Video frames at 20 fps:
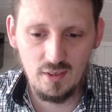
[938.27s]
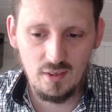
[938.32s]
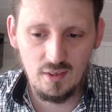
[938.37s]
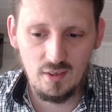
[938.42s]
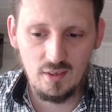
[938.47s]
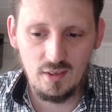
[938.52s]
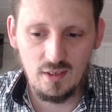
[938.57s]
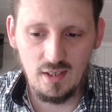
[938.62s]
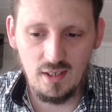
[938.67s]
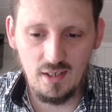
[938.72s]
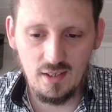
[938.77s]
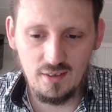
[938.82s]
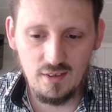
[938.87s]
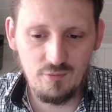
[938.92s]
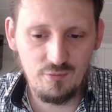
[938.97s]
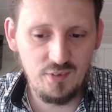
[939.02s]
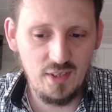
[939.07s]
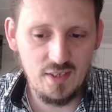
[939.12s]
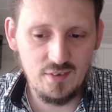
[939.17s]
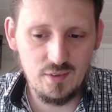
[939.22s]
And if
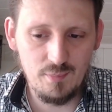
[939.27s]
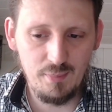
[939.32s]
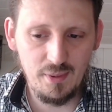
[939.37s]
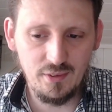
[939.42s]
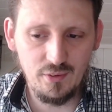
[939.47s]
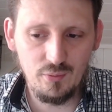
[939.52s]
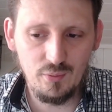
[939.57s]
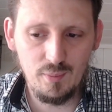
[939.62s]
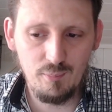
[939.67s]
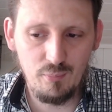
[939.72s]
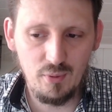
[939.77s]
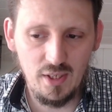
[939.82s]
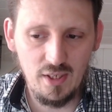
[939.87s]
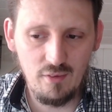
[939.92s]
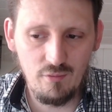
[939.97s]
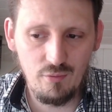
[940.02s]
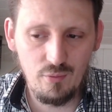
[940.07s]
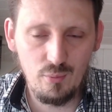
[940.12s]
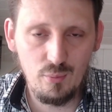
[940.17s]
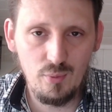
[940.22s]
there is a battery
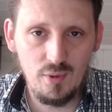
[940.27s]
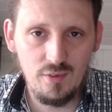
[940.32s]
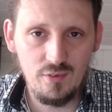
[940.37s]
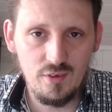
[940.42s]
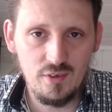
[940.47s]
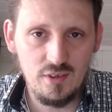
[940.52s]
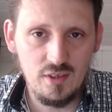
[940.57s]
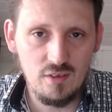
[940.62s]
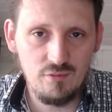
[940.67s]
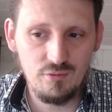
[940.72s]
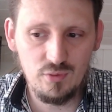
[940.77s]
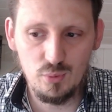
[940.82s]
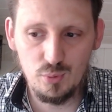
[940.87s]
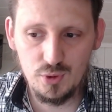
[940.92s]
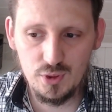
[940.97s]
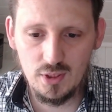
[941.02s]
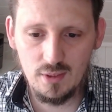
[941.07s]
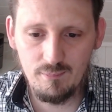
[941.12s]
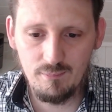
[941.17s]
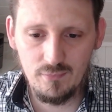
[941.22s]
breakthrough in the near
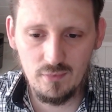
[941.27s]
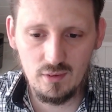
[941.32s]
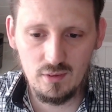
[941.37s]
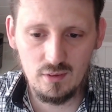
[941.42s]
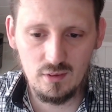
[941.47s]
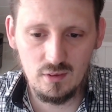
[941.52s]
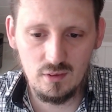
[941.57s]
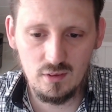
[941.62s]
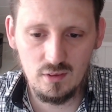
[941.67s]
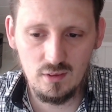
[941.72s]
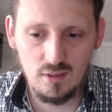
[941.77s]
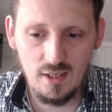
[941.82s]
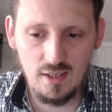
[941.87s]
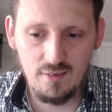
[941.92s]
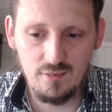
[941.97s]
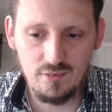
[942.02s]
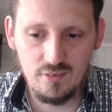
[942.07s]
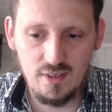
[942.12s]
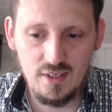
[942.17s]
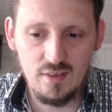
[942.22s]
future
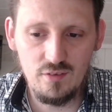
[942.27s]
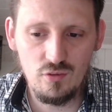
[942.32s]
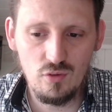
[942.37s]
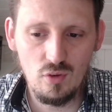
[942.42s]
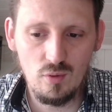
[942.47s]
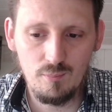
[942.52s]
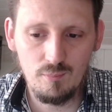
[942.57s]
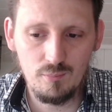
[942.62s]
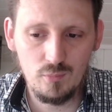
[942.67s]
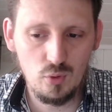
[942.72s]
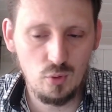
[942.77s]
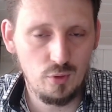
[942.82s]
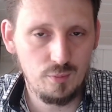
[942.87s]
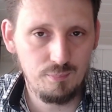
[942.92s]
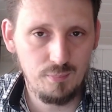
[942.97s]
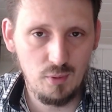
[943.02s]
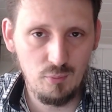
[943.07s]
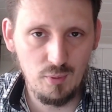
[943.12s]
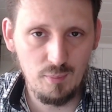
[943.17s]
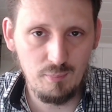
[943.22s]
and lithium could be
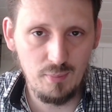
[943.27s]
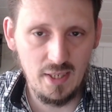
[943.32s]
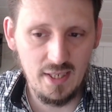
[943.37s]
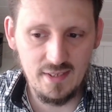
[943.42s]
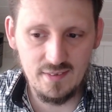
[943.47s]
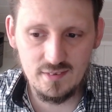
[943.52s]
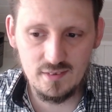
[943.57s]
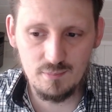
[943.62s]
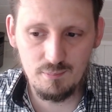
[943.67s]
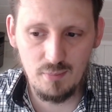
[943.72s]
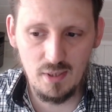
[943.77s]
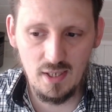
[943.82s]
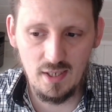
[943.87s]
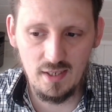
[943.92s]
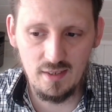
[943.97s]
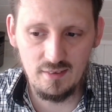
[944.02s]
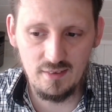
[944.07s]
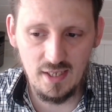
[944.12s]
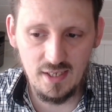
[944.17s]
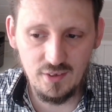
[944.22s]
replaced by
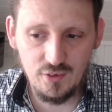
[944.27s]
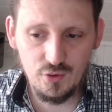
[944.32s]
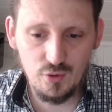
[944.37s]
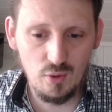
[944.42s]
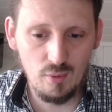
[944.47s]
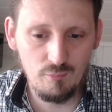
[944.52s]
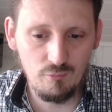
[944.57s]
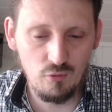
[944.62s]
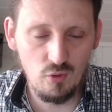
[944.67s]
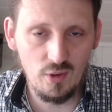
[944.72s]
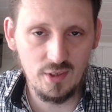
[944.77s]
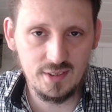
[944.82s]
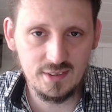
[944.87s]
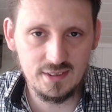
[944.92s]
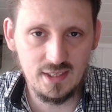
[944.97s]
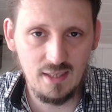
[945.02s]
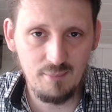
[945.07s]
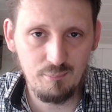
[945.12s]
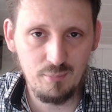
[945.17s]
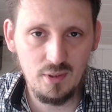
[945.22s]
natrium, for
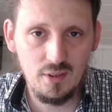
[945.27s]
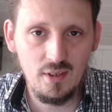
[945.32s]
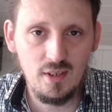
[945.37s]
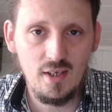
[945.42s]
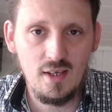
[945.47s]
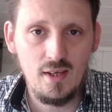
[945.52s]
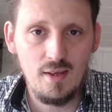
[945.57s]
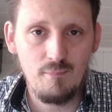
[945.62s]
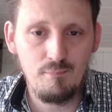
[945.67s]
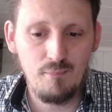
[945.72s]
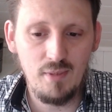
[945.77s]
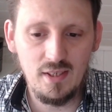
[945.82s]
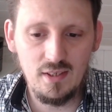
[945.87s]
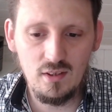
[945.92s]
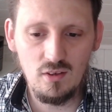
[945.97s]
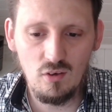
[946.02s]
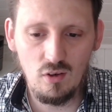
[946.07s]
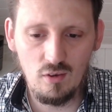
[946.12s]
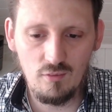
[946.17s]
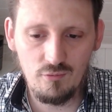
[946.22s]
example, many
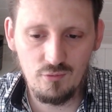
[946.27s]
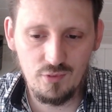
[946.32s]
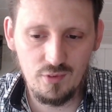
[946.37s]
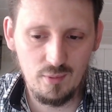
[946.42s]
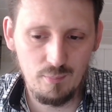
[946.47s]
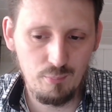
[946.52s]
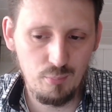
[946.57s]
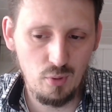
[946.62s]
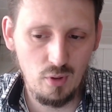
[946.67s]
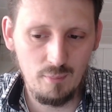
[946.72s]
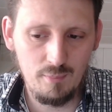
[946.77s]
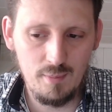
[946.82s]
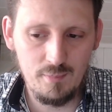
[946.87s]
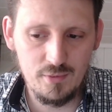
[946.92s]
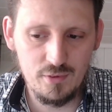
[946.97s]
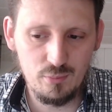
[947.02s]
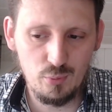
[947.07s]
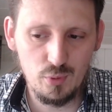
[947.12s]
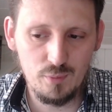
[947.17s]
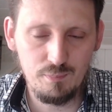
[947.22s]
of the problems
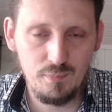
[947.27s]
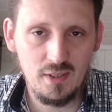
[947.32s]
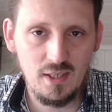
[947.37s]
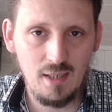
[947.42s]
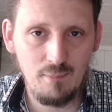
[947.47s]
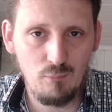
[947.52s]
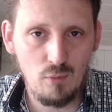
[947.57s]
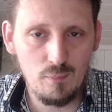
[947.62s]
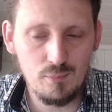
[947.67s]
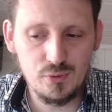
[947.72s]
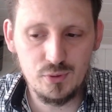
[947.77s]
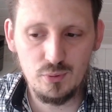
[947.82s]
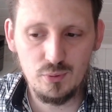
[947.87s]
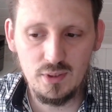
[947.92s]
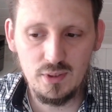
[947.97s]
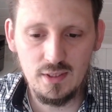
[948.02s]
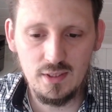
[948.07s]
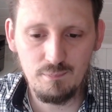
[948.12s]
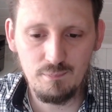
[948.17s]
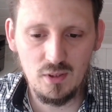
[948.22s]
would become
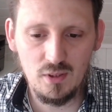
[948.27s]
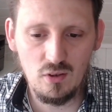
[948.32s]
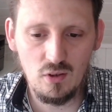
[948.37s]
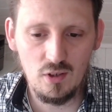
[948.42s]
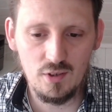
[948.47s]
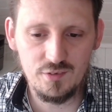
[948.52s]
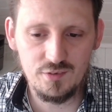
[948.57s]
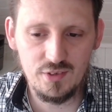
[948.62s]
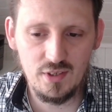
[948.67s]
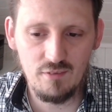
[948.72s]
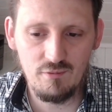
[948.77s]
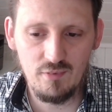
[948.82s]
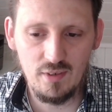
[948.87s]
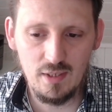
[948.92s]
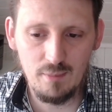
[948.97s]
obsolete because the